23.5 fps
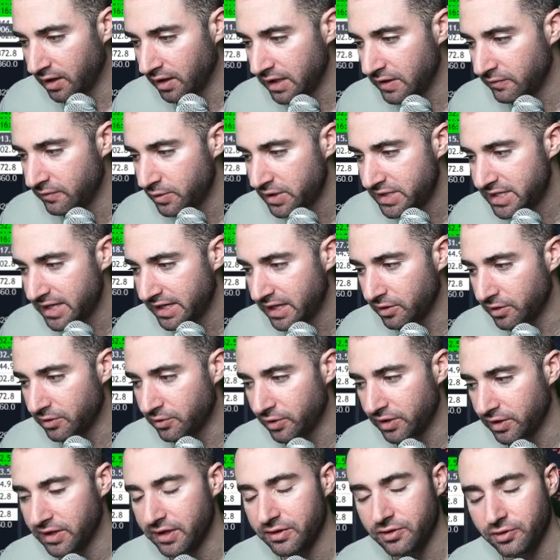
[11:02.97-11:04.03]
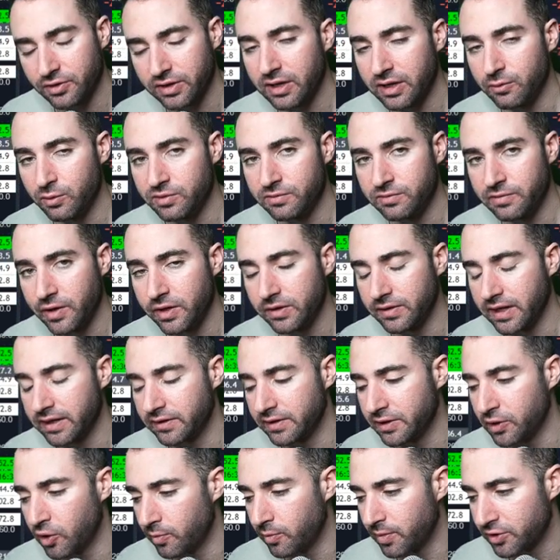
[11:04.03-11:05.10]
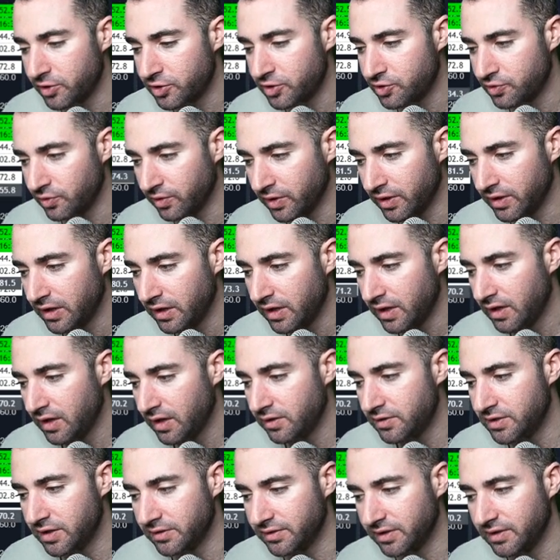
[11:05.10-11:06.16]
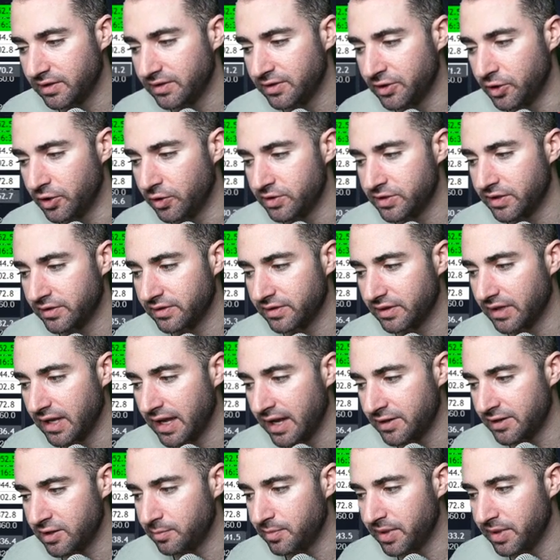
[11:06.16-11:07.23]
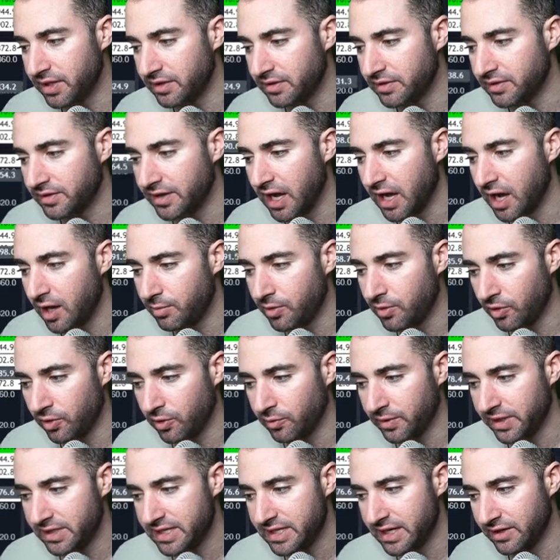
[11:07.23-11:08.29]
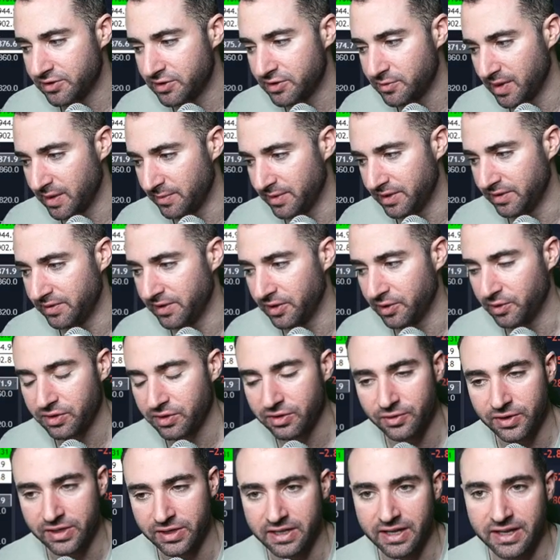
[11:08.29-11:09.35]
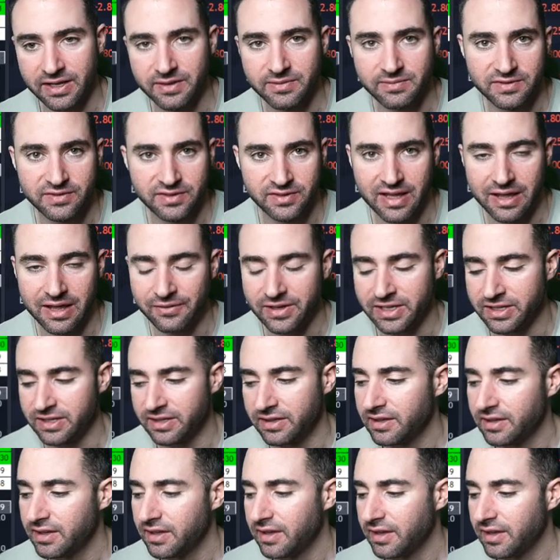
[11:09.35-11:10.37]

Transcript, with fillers: If we take out 39.30, I will very likely open a short. Does it, you know, does it end up being a scalp all the way down to maybe, you know, 38.70?